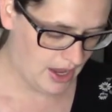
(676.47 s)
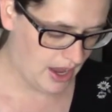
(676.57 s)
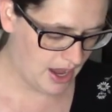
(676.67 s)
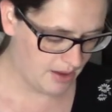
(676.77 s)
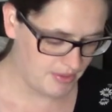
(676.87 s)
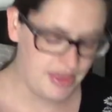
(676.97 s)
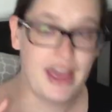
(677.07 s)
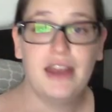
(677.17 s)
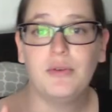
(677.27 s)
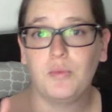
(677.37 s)
Um,
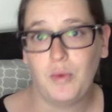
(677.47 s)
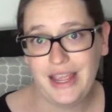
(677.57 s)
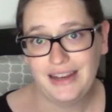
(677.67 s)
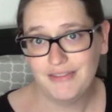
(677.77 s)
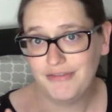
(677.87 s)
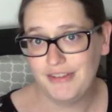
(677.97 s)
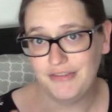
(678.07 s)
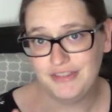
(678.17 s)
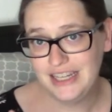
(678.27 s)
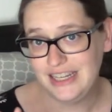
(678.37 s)
then wait
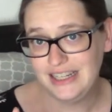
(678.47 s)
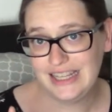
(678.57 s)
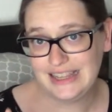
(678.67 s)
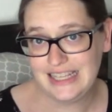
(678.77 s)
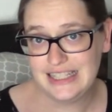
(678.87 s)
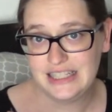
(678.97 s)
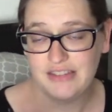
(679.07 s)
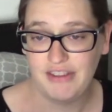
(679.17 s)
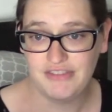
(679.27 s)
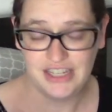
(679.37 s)
15, at least
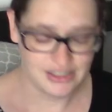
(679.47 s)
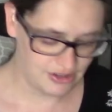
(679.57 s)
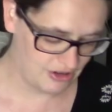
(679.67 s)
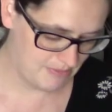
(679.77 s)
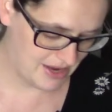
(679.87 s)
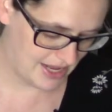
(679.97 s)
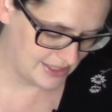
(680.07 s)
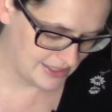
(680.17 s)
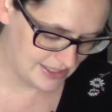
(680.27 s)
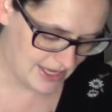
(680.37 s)
15 to 30
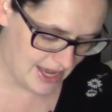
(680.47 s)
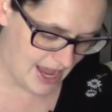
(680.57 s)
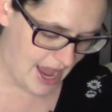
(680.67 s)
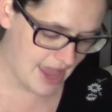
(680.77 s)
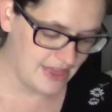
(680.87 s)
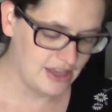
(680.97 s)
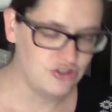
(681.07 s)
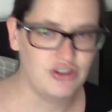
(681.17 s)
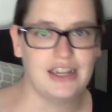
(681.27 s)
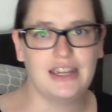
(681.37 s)
minutes, and then
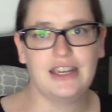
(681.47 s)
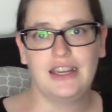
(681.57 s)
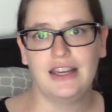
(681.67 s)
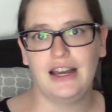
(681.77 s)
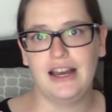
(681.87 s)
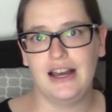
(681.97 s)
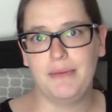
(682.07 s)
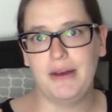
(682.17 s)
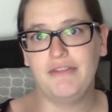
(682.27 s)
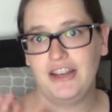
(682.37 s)
drink
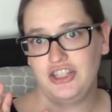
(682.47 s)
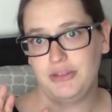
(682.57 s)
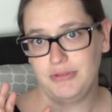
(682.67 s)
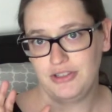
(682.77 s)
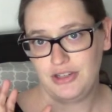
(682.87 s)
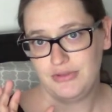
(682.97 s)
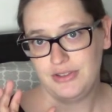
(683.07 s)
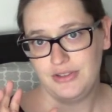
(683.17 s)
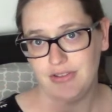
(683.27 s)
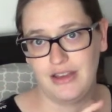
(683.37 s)
um, a vegetable
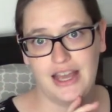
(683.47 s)
juice.